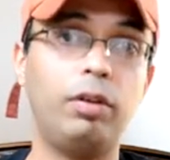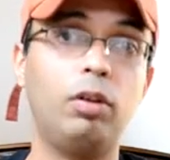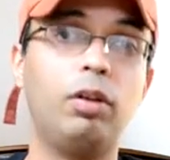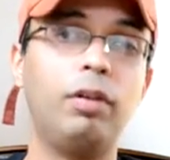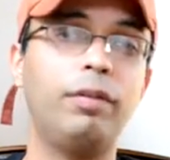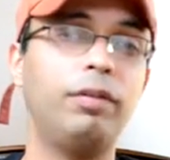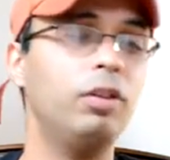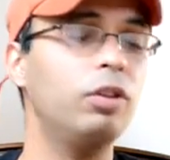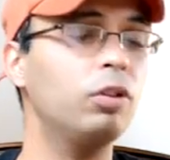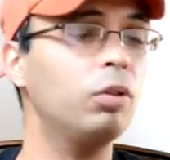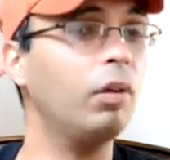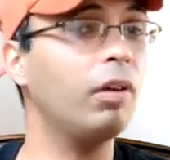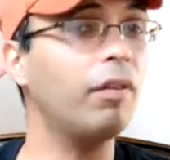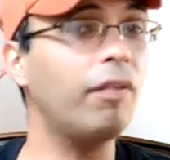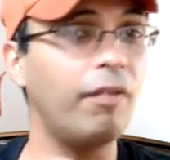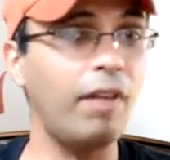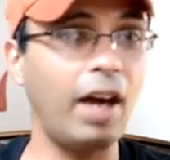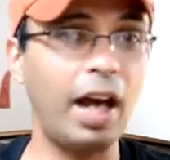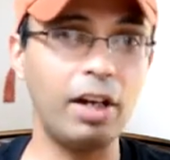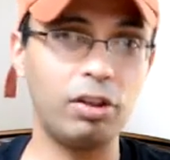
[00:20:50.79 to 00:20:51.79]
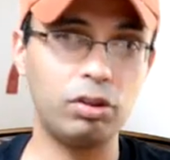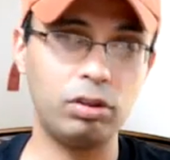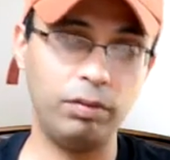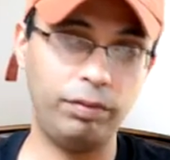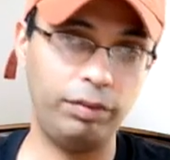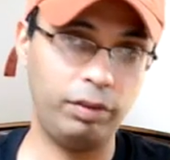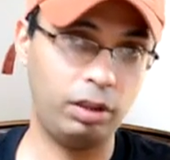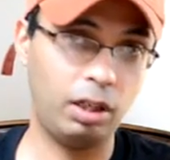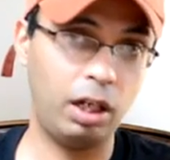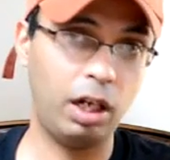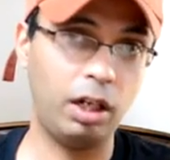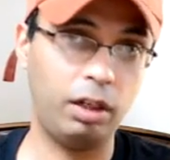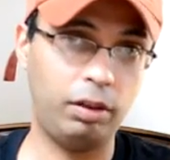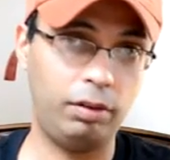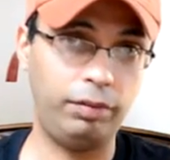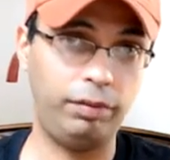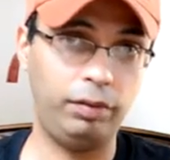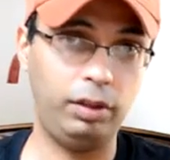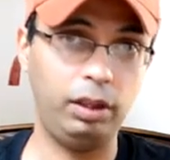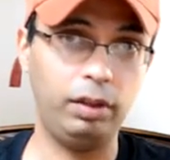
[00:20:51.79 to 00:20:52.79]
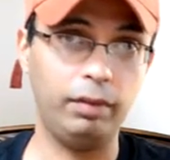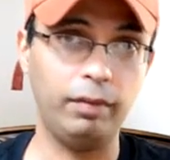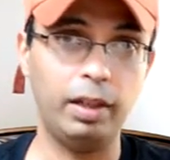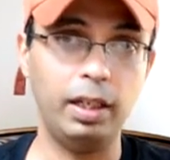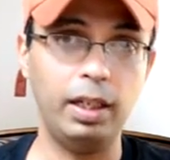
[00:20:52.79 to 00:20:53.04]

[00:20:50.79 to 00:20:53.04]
or if you're doing fashion photography,